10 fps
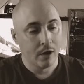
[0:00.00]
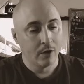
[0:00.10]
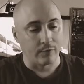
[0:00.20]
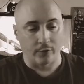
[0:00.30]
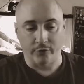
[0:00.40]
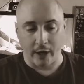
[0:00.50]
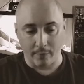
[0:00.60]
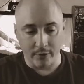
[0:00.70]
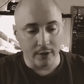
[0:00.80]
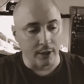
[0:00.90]
First came
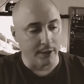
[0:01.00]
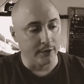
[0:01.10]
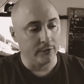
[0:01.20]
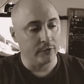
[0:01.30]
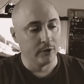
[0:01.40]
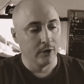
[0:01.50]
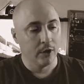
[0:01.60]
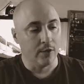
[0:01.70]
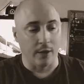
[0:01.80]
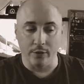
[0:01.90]
the kings,
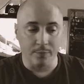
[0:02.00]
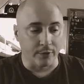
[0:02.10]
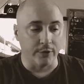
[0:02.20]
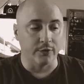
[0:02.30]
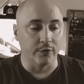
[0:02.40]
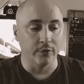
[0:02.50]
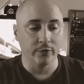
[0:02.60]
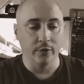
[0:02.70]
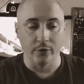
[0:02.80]
then the princes,